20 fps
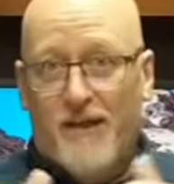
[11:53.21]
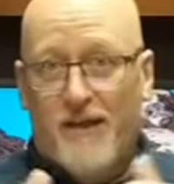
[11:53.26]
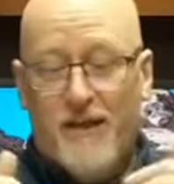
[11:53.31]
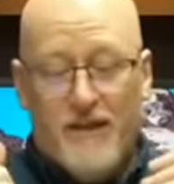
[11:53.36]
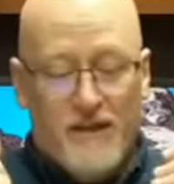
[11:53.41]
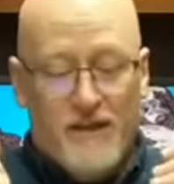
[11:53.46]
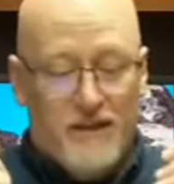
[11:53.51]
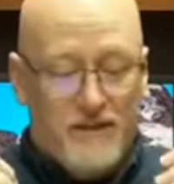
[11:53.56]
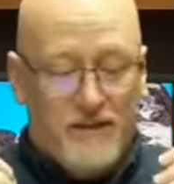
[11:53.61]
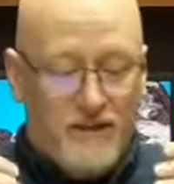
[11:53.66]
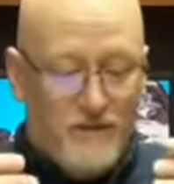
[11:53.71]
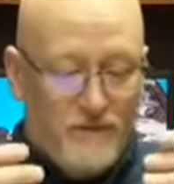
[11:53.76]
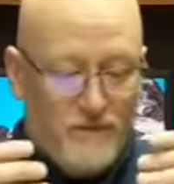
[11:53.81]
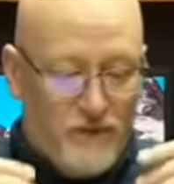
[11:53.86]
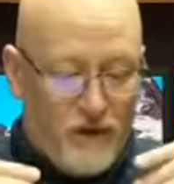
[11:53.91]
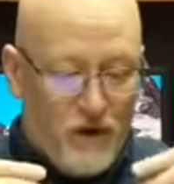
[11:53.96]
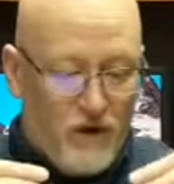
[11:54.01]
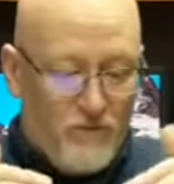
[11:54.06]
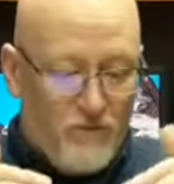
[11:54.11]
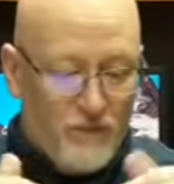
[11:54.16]
In other words,
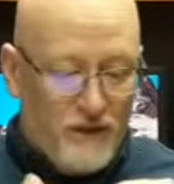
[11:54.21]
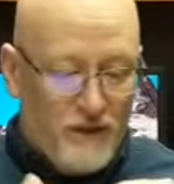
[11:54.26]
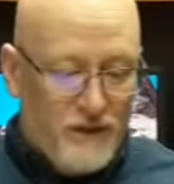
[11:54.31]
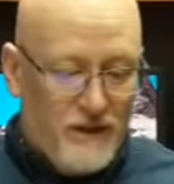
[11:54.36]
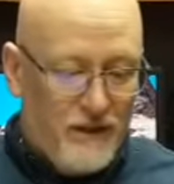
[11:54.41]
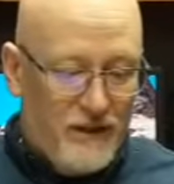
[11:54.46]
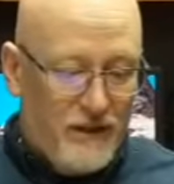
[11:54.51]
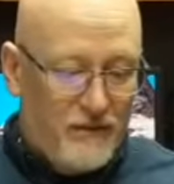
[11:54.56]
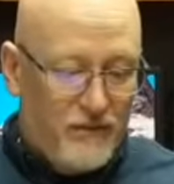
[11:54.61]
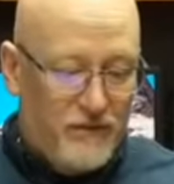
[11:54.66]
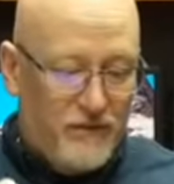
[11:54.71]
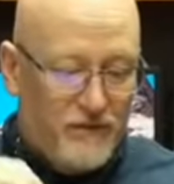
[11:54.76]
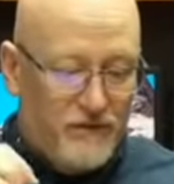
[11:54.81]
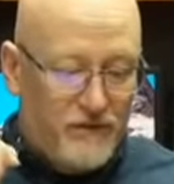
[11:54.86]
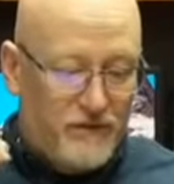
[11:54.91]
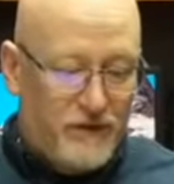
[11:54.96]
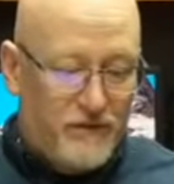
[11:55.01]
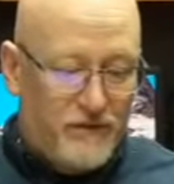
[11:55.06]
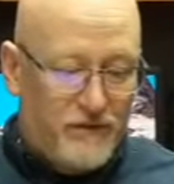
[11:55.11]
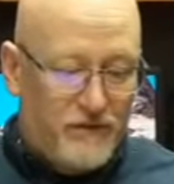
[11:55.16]
in Philippians chapter
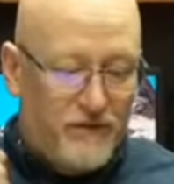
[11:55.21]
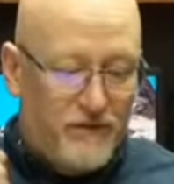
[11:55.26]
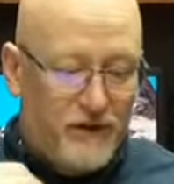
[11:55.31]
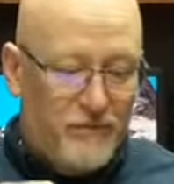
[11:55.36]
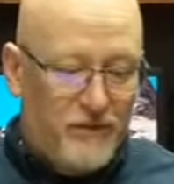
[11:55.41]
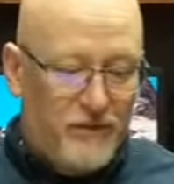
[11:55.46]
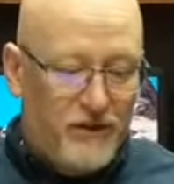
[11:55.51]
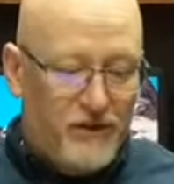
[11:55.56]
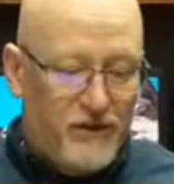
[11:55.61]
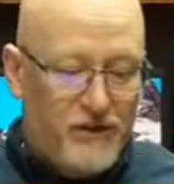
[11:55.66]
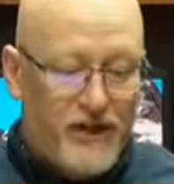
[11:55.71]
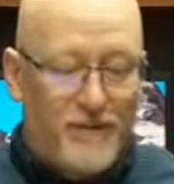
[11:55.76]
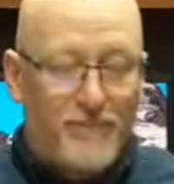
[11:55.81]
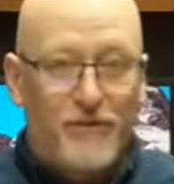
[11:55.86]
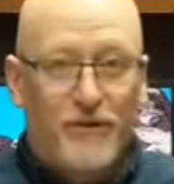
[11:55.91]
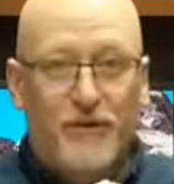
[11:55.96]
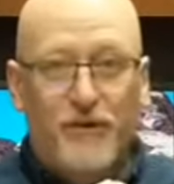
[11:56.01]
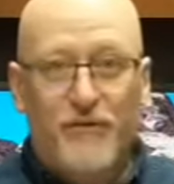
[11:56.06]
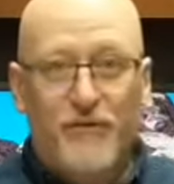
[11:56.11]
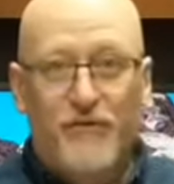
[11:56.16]
2, verse 7, the
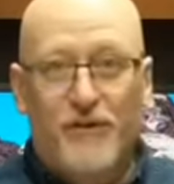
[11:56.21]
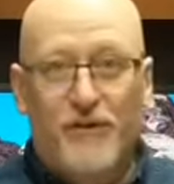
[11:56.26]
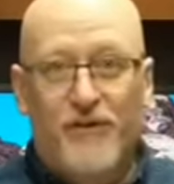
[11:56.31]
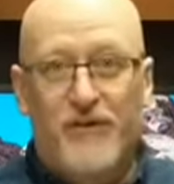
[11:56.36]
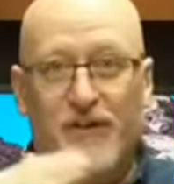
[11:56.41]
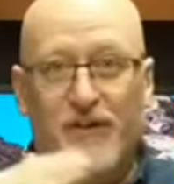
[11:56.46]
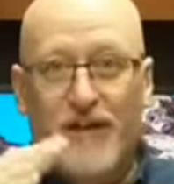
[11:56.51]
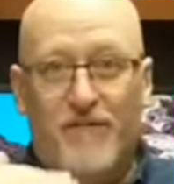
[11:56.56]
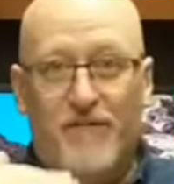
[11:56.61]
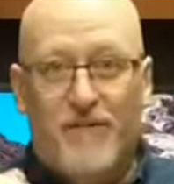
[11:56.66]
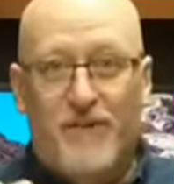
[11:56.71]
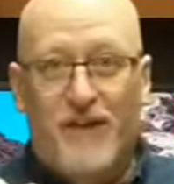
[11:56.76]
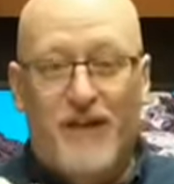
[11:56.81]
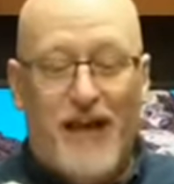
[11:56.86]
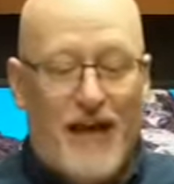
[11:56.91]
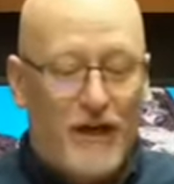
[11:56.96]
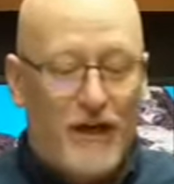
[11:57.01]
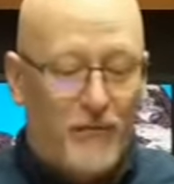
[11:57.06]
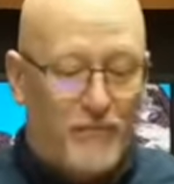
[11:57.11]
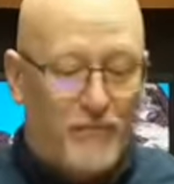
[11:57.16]
latter part, it says he was
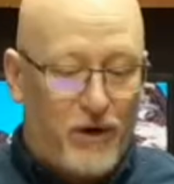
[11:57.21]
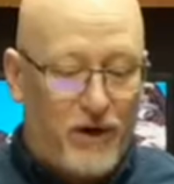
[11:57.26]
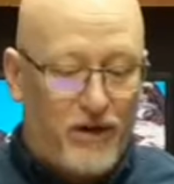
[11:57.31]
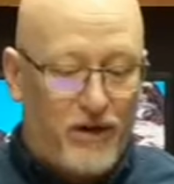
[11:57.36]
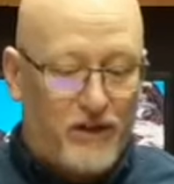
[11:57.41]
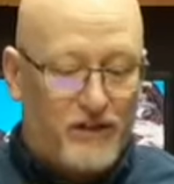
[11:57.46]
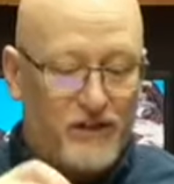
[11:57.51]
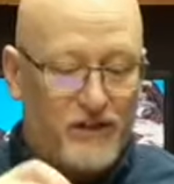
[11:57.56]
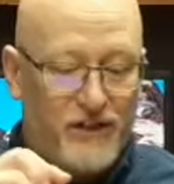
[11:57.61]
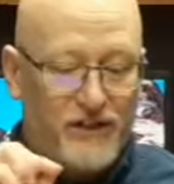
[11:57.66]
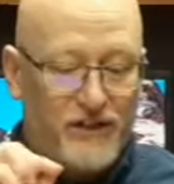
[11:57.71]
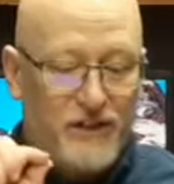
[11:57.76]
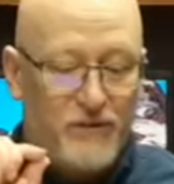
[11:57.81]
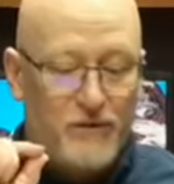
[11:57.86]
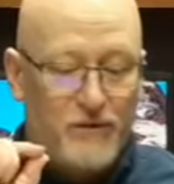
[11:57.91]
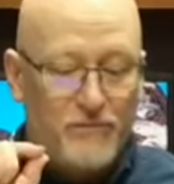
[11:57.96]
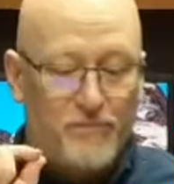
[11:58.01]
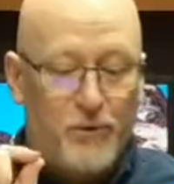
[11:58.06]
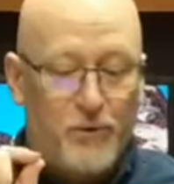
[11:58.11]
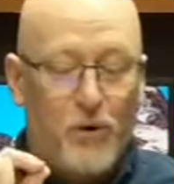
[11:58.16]
born as
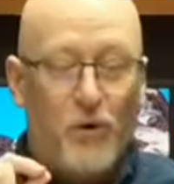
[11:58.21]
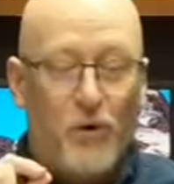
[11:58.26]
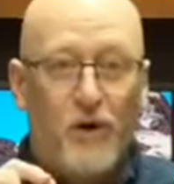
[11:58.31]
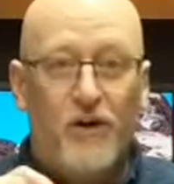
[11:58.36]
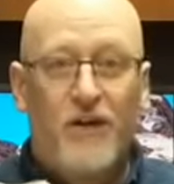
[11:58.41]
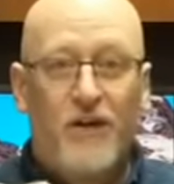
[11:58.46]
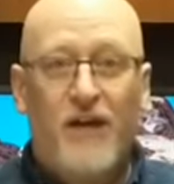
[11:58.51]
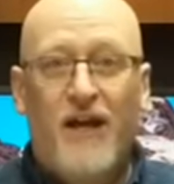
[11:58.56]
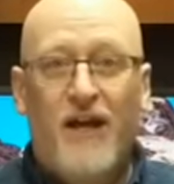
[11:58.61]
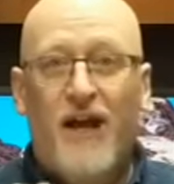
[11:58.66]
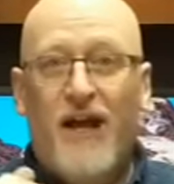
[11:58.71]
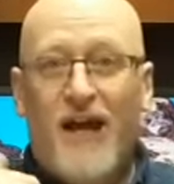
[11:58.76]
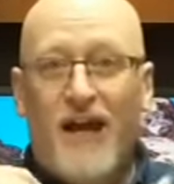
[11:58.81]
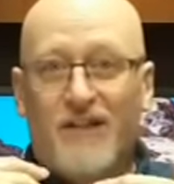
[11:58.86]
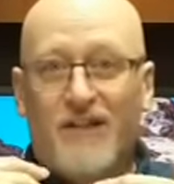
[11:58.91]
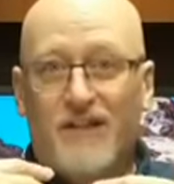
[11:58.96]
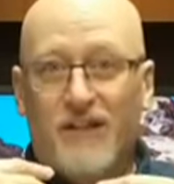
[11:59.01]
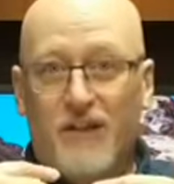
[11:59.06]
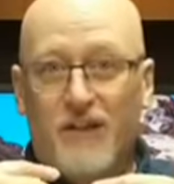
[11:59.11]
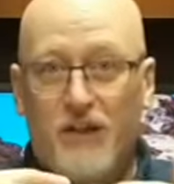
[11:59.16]
a human being.
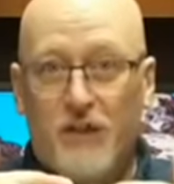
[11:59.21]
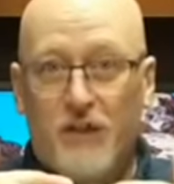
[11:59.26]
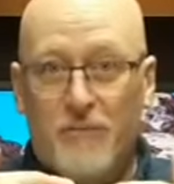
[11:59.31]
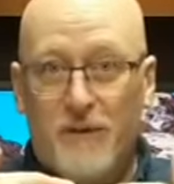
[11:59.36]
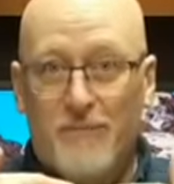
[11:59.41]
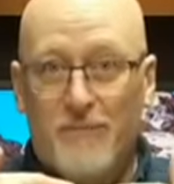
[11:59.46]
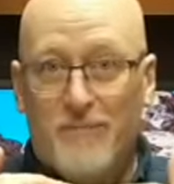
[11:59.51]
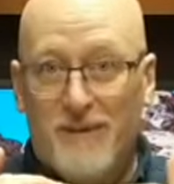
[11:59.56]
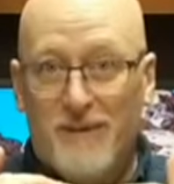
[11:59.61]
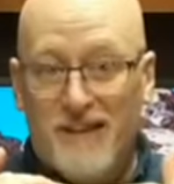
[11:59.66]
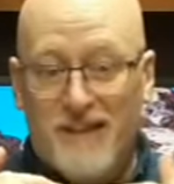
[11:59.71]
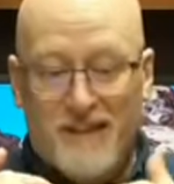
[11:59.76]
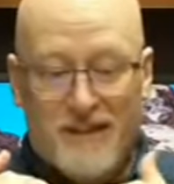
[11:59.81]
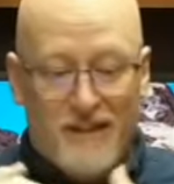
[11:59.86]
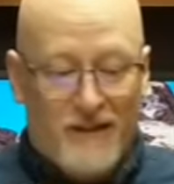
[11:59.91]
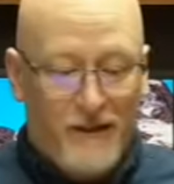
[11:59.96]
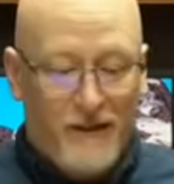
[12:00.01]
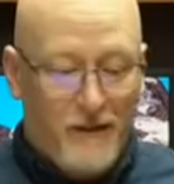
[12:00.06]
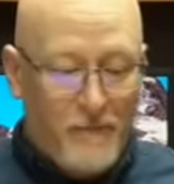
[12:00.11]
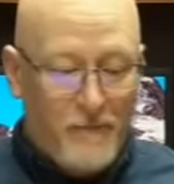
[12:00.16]
John
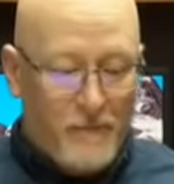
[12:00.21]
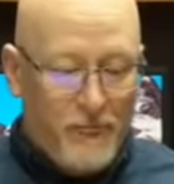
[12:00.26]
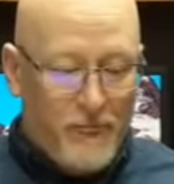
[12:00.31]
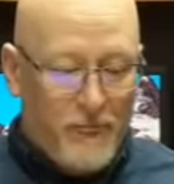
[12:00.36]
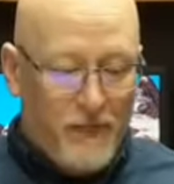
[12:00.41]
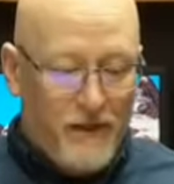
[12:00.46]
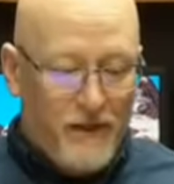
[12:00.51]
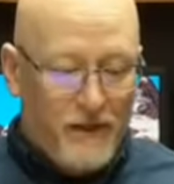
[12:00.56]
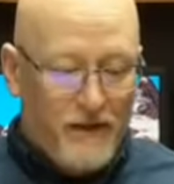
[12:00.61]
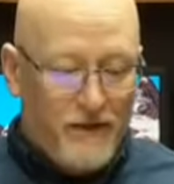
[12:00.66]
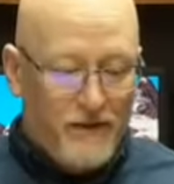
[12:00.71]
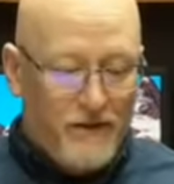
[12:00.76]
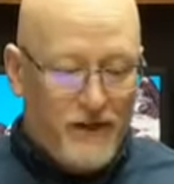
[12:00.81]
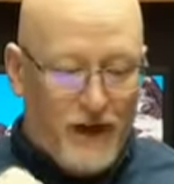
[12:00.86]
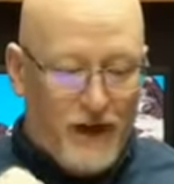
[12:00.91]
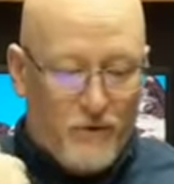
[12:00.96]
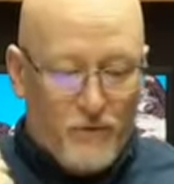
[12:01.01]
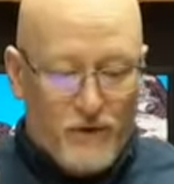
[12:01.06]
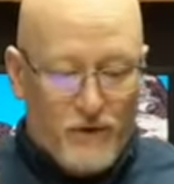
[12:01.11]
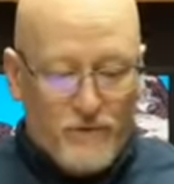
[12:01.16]
1.14
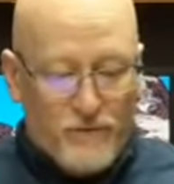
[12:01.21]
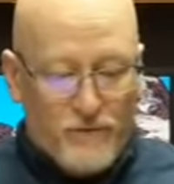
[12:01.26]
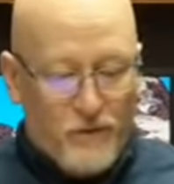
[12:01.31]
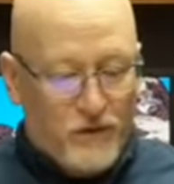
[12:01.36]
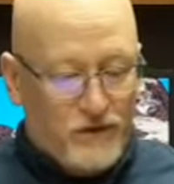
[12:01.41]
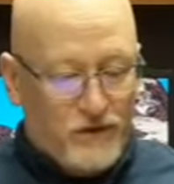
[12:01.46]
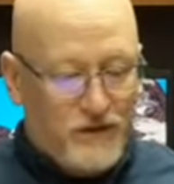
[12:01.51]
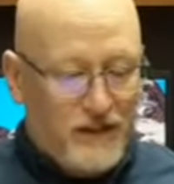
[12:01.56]
reminds us of this.